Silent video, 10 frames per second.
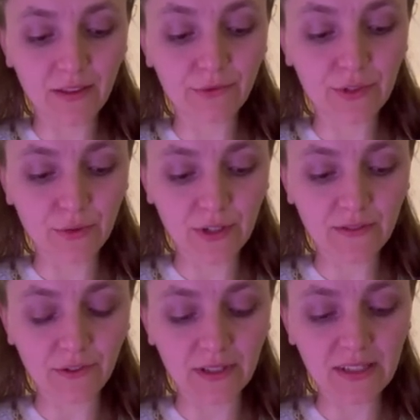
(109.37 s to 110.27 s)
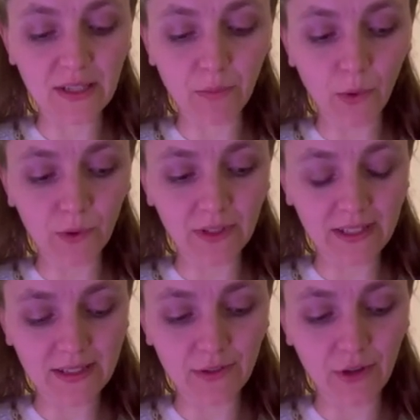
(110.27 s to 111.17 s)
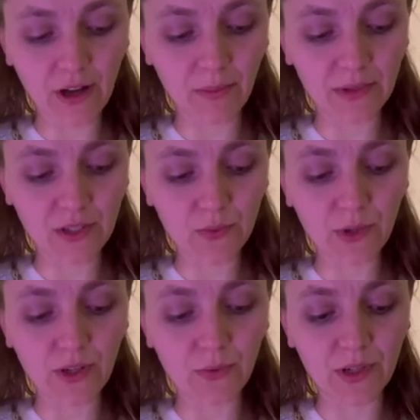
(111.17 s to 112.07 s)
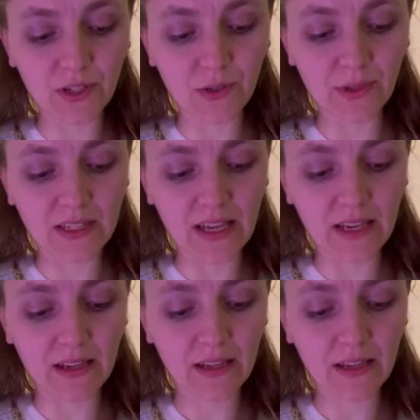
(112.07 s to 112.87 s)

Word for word: resourcefulness, and boldness to accomplish what you wish to attain.